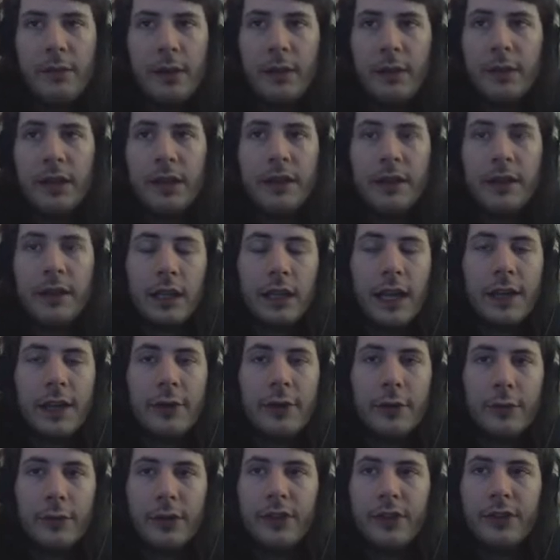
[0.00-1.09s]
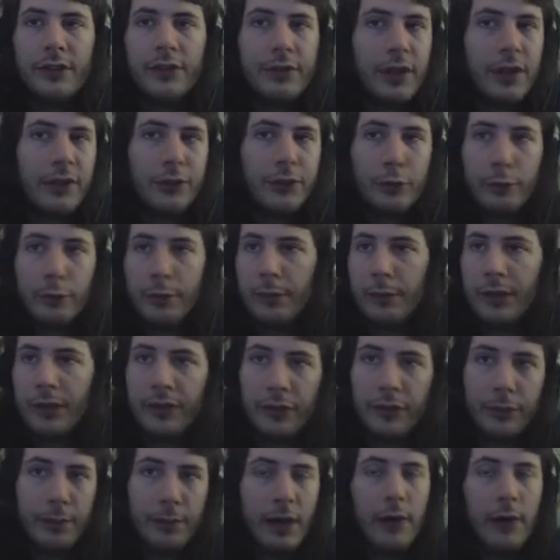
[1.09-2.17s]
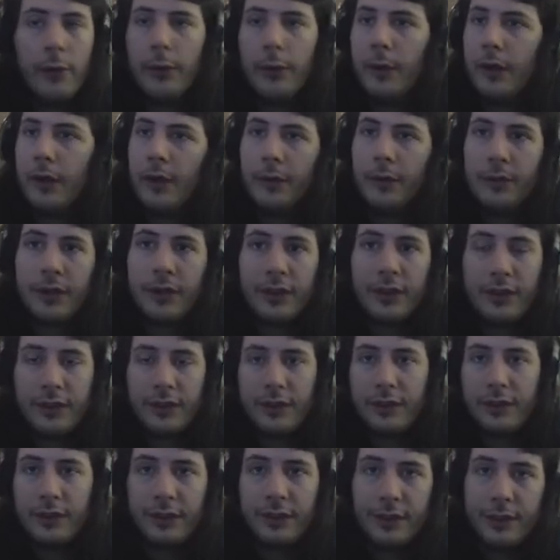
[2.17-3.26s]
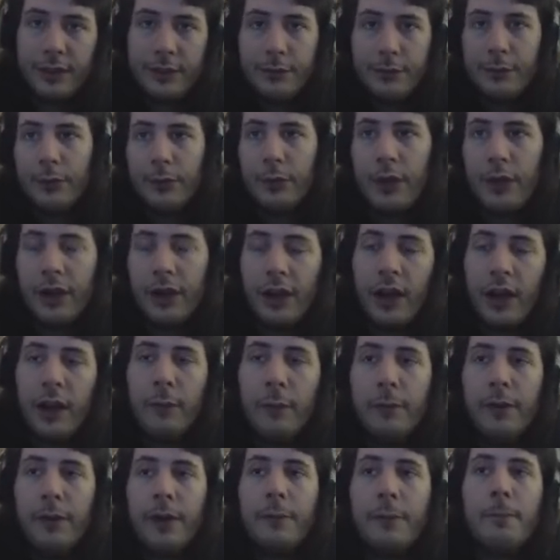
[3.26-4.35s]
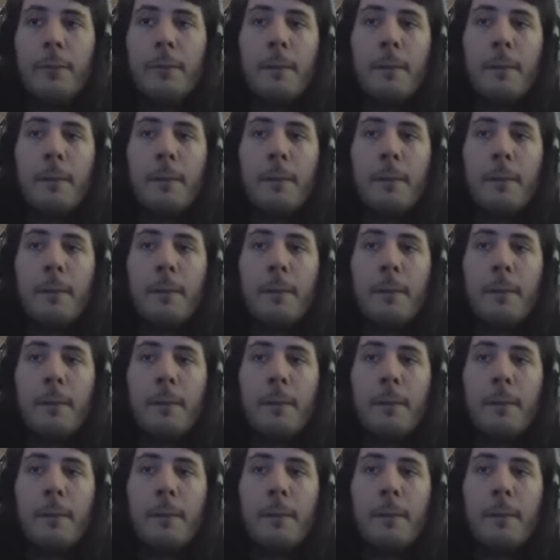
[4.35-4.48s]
I mean, the later ones, you've got super missiles, power bombs, whatnot. But